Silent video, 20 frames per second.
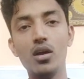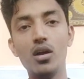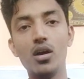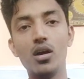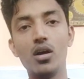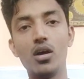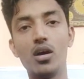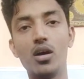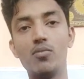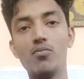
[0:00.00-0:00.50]

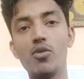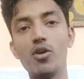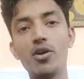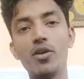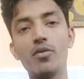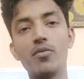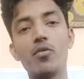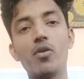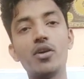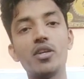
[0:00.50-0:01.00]

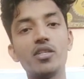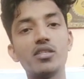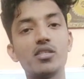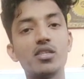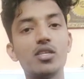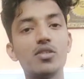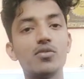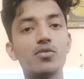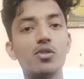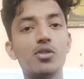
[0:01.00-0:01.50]
But what is
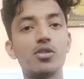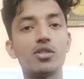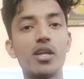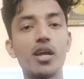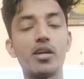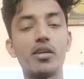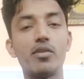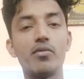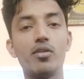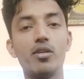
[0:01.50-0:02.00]
this full
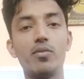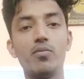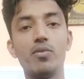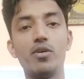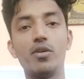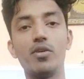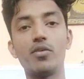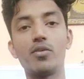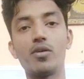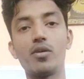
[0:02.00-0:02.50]
stack
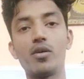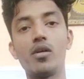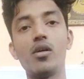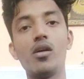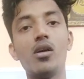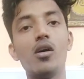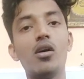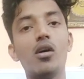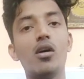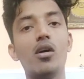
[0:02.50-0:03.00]
developer?
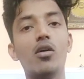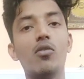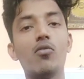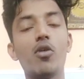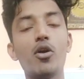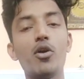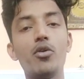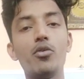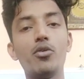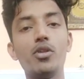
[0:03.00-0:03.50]

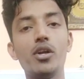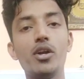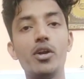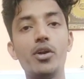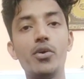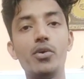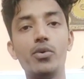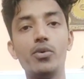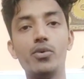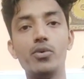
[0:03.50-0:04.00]
What do they
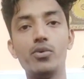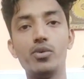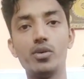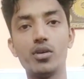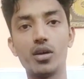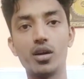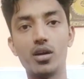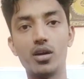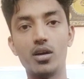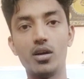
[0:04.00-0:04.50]
do?
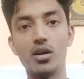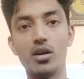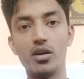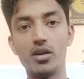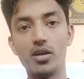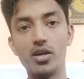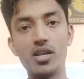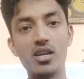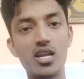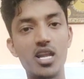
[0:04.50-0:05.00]

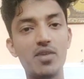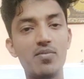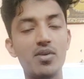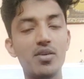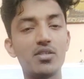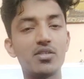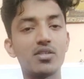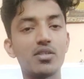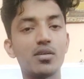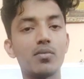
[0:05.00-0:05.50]
In
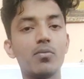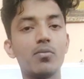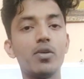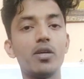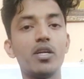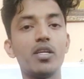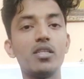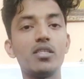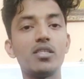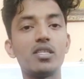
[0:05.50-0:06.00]
layman's term, we
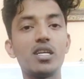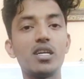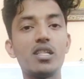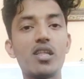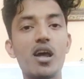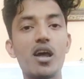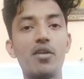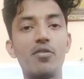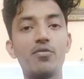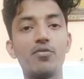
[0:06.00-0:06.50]
can say
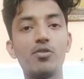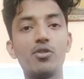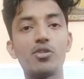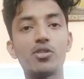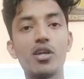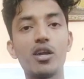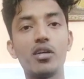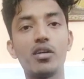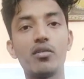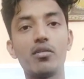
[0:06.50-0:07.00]
that full
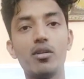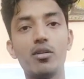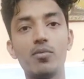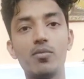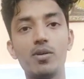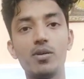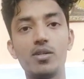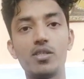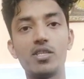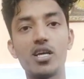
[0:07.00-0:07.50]
stack
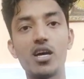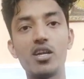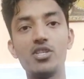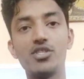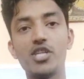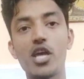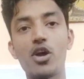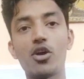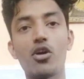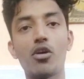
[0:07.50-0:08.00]
developers are a
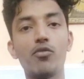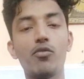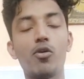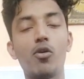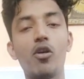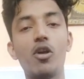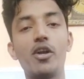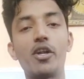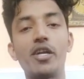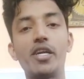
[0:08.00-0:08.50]
jack of
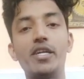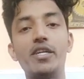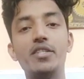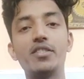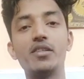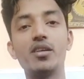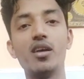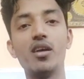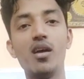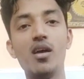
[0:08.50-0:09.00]
all trades,
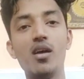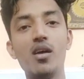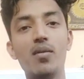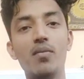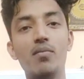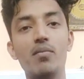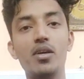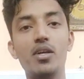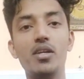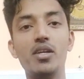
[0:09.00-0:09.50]

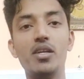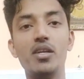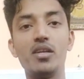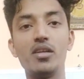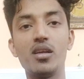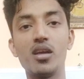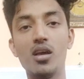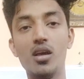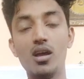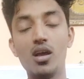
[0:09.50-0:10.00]

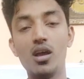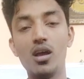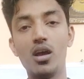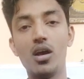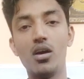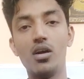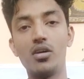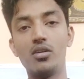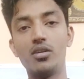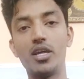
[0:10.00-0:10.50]
meaning
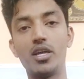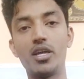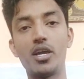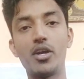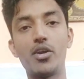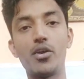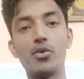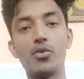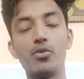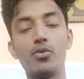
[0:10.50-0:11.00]
they
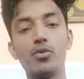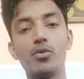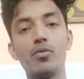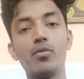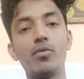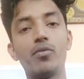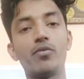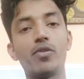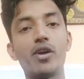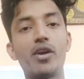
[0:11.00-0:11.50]
can do
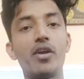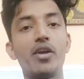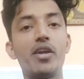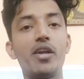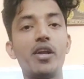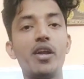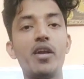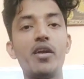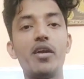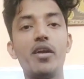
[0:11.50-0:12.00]
front
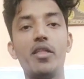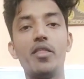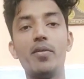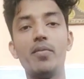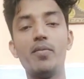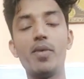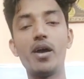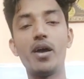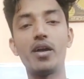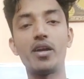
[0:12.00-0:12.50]
end
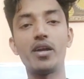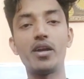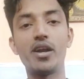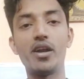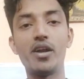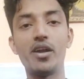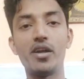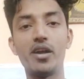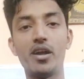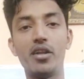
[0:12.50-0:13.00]
and back
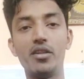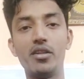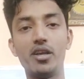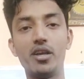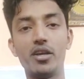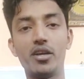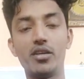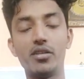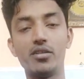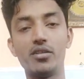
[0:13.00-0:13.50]
end, and
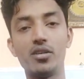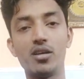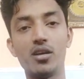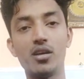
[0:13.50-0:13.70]
they can